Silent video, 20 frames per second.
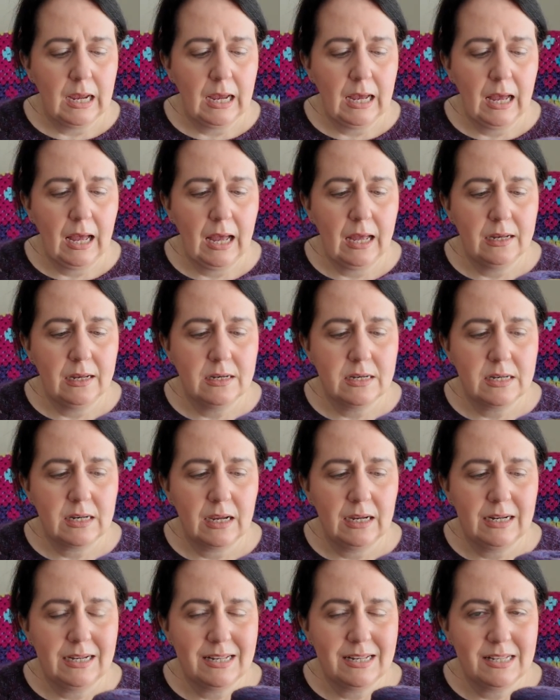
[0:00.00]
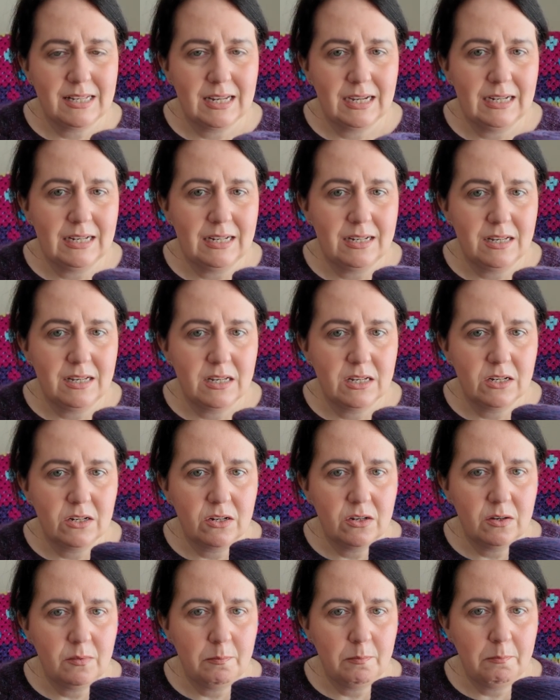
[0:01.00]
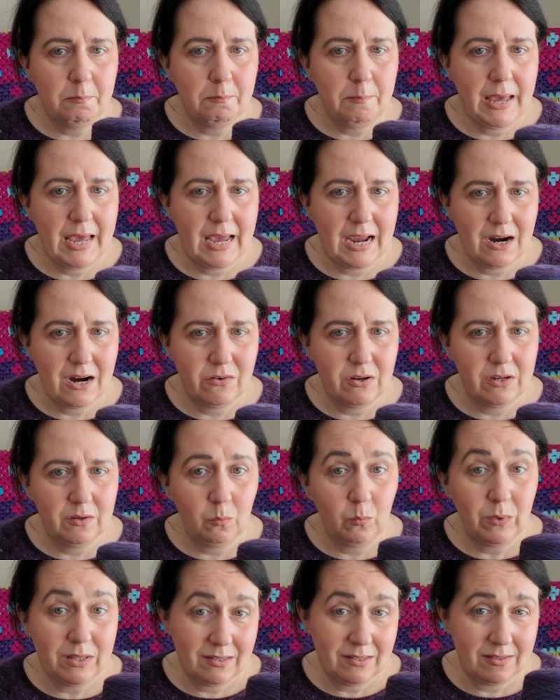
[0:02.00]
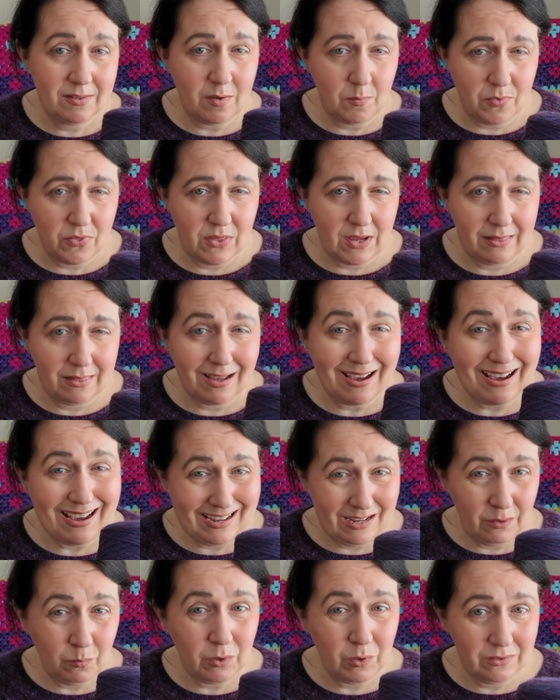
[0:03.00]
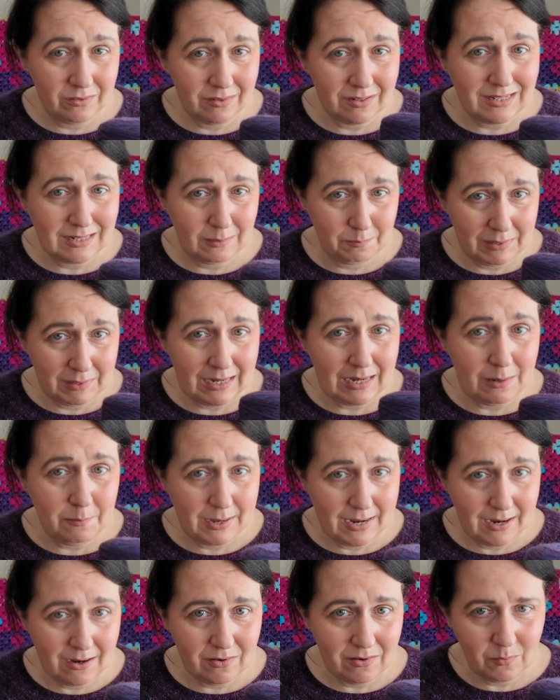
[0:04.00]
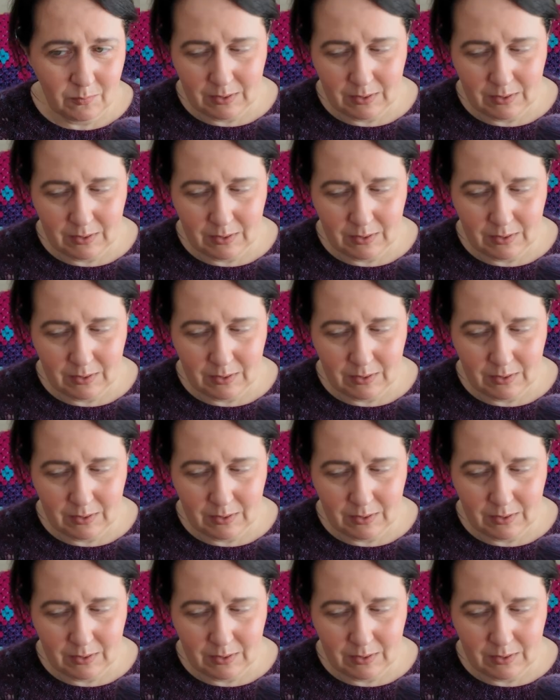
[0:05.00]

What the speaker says: and I decided to pair it with something that I wouldn't typically pair it